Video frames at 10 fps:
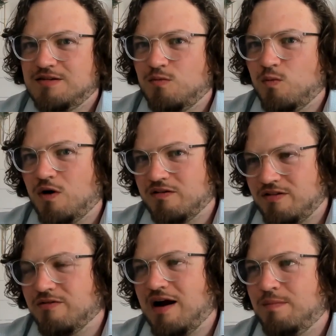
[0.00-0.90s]
one of
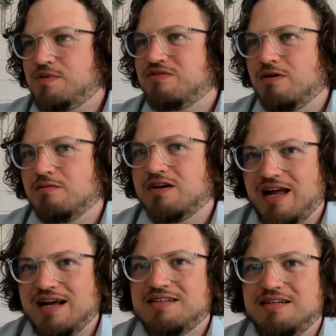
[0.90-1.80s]
the reps from
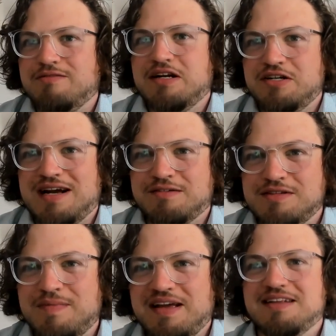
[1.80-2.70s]
Connected reached out
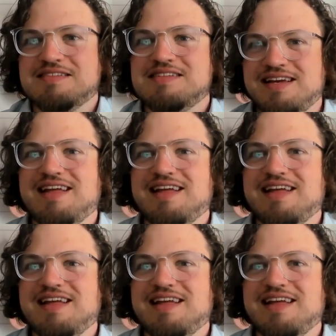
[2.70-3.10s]
to me and said,